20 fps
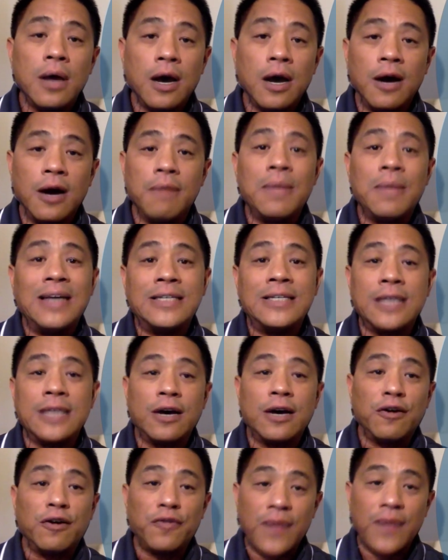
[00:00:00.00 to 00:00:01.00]

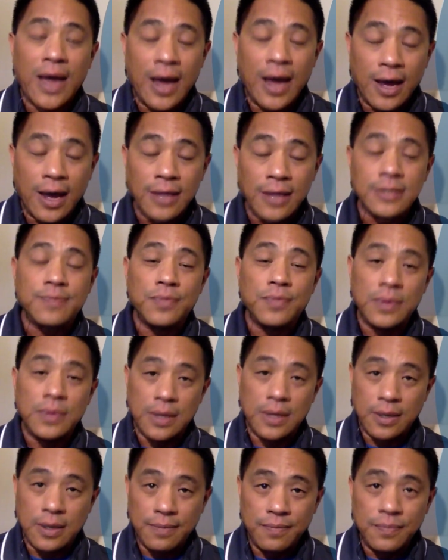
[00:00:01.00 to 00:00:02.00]
myself as
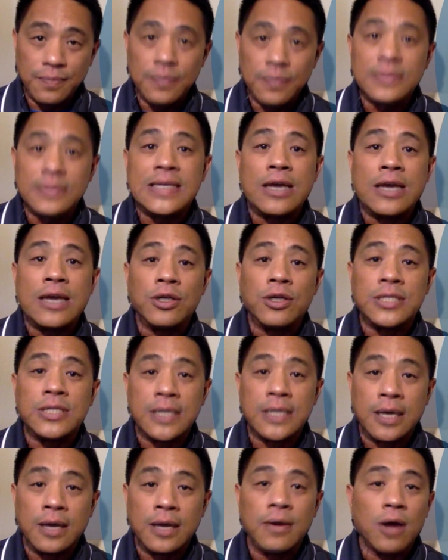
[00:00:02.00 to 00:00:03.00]
the
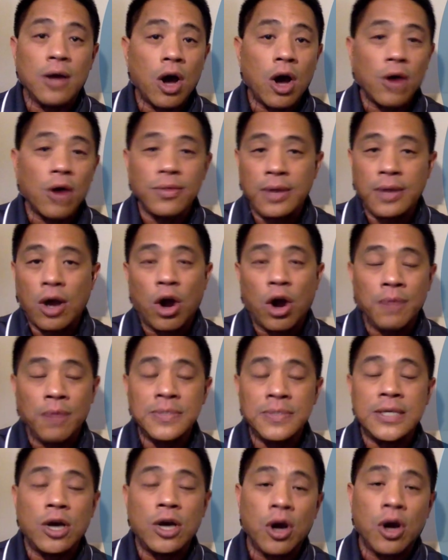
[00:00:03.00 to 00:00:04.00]
DRC, the
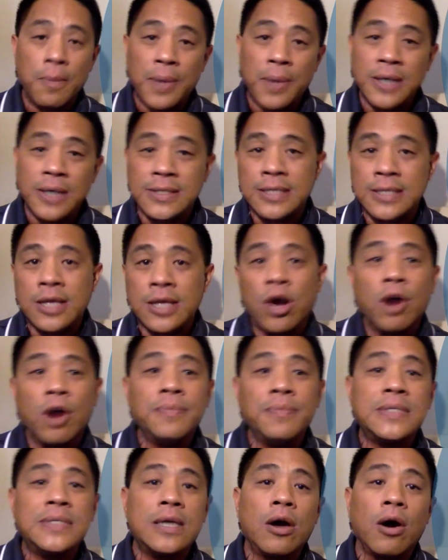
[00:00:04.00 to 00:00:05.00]
RMCR, Buzz as the
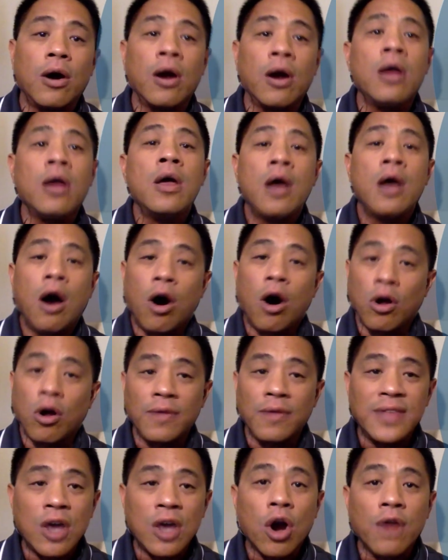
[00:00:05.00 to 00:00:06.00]
RMCR, all
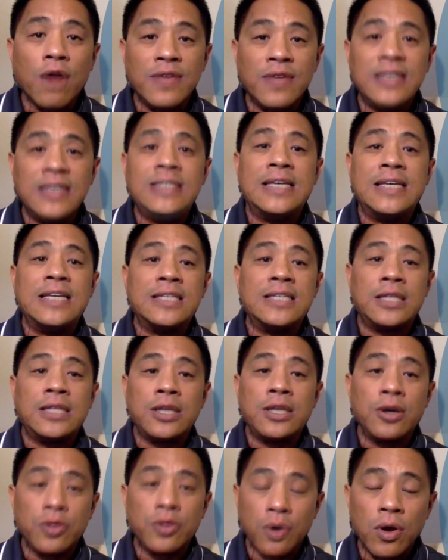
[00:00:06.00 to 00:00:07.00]
of the RVCs and the
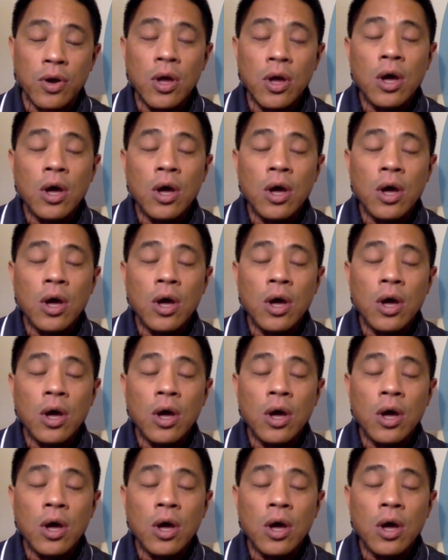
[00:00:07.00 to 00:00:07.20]
other